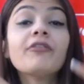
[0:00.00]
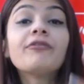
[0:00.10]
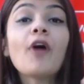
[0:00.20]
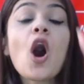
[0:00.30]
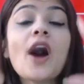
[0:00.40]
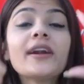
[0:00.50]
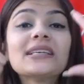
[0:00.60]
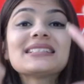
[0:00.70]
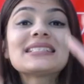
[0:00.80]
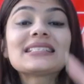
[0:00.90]
For
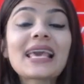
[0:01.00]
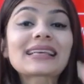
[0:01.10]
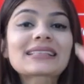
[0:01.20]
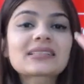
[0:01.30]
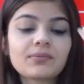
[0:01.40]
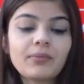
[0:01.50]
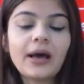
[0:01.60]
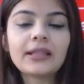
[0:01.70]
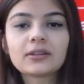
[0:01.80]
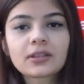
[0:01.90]
6 months.